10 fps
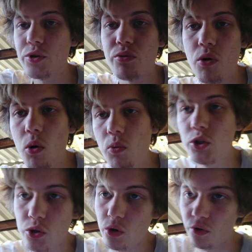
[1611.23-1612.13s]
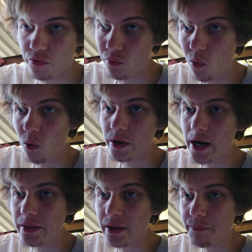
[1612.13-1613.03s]
are all sort of worn
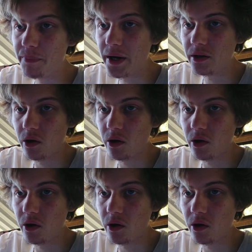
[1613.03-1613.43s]
out and they're bent